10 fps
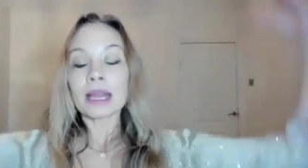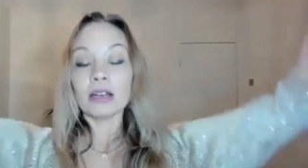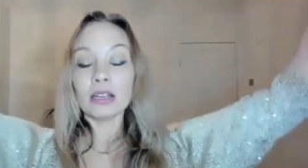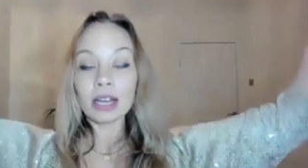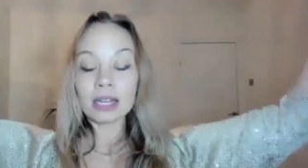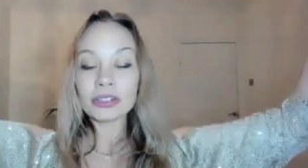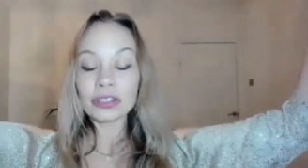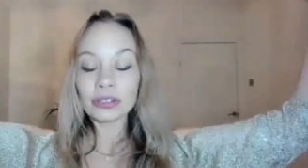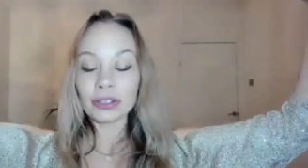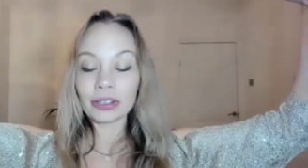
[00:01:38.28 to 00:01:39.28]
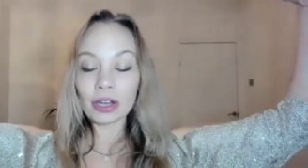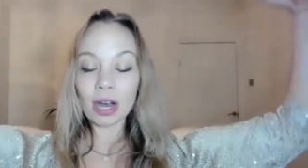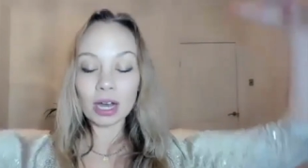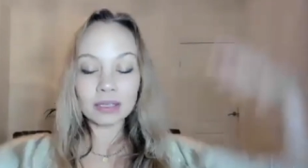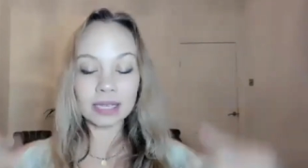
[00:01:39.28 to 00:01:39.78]
learn to
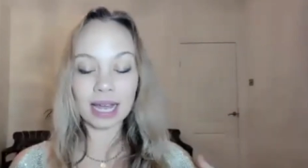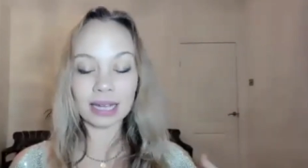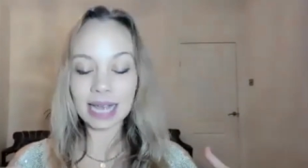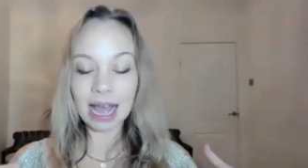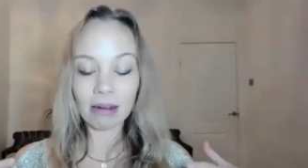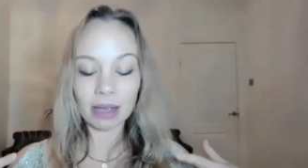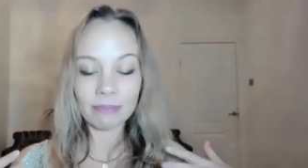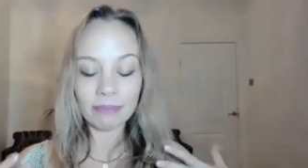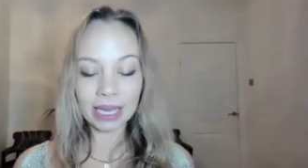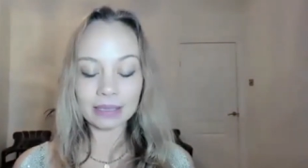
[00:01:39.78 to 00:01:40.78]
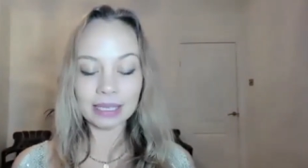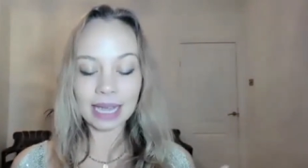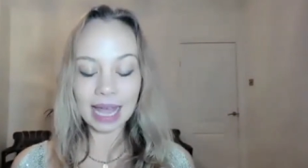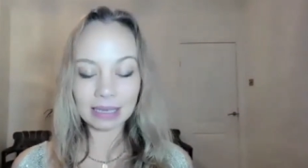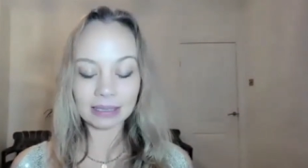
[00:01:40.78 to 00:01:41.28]
contact our
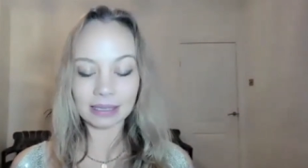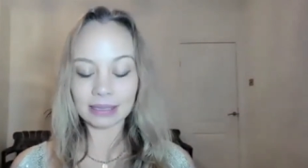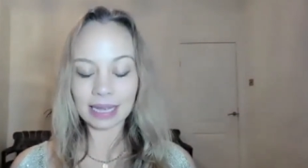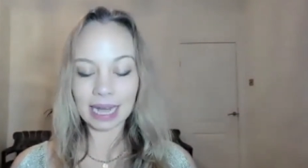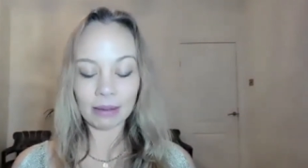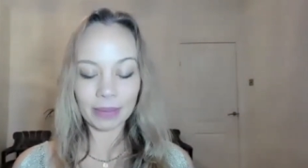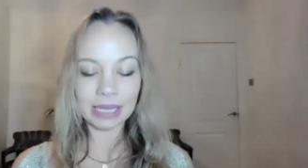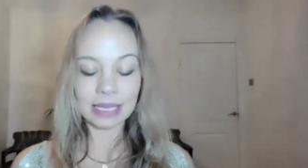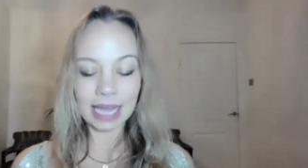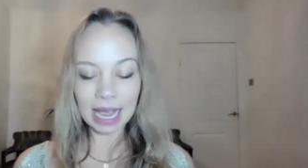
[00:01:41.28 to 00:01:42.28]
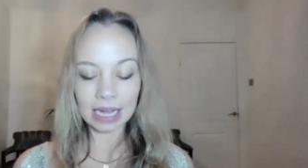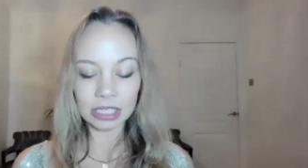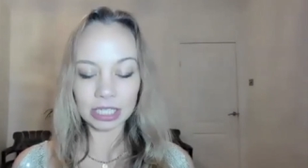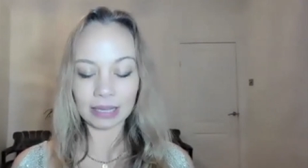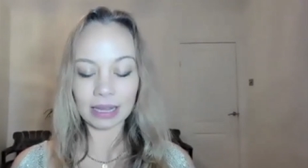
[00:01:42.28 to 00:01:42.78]
amazing essence and our amazing
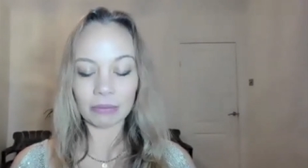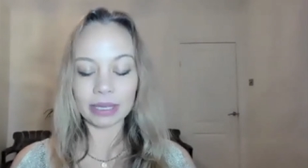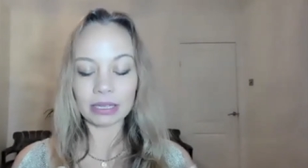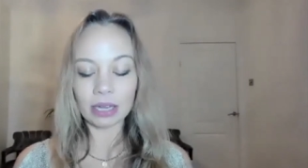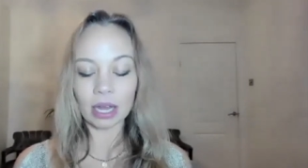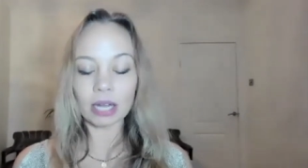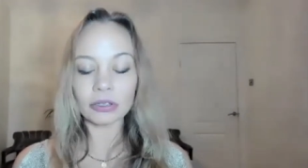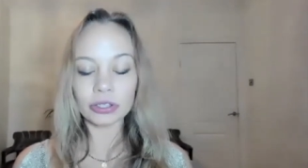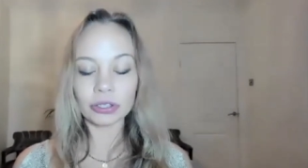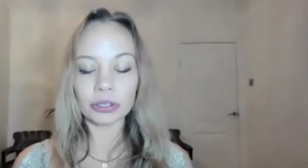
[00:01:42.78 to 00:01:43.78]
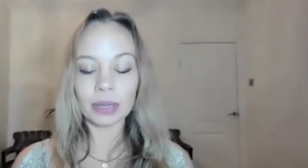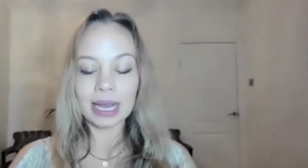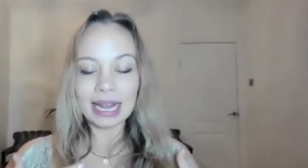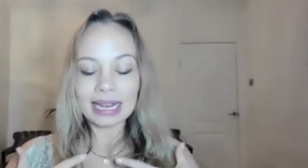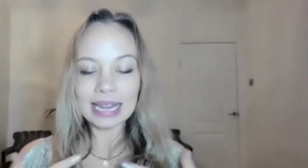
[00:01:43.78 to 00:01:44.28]
energy, that we learn to
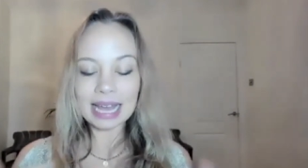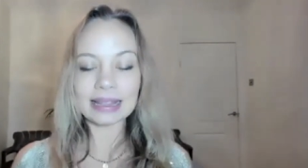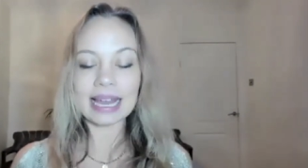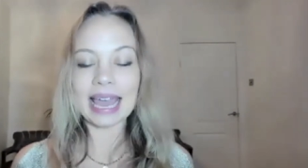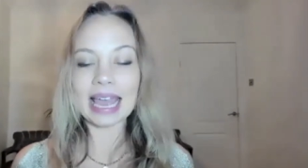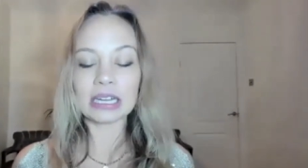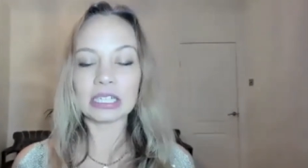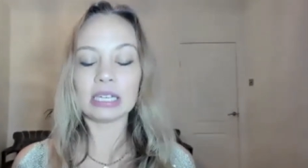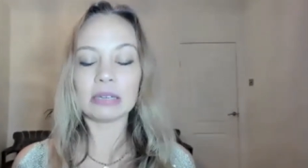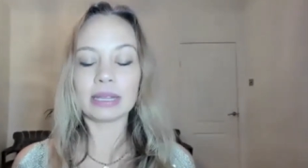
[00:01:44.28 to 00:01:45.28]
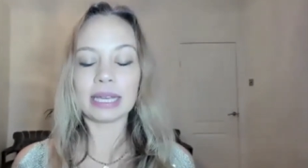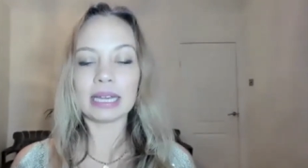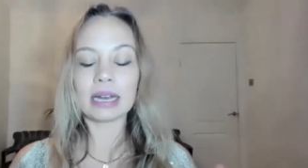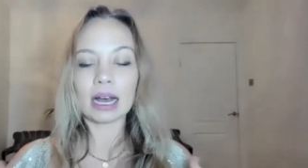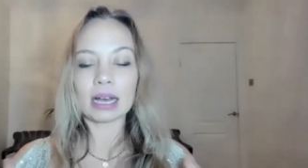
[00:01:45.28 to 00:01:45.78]
let that energy
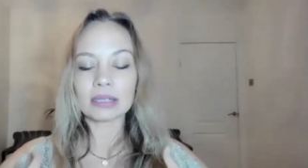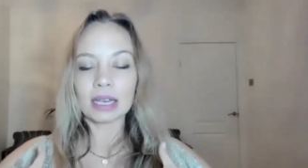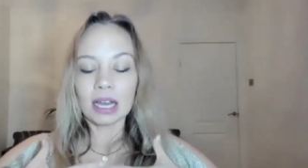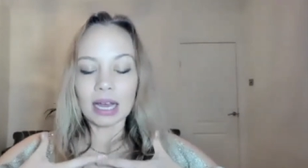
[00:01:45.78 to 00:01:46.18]
within us